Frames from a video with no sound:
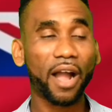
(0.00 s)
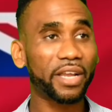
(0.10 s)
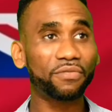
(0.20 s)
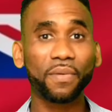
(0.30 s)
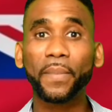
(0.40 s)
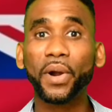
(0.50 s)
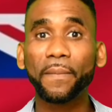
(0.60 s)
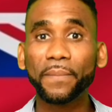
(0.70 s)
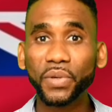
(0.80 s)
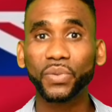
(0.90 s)
or even
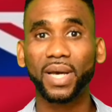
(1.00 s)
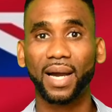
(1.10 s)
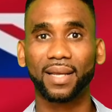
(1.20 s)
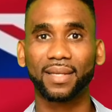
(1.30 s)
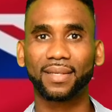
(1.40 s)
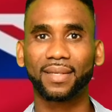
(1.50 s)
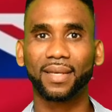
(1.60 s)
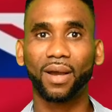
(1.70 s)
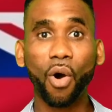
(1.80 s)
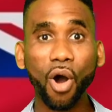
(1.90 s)
Bermuda,
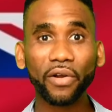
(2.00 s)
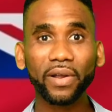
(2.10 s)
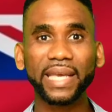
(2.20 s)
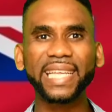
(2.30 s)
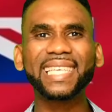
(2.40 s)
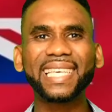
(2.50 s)
or in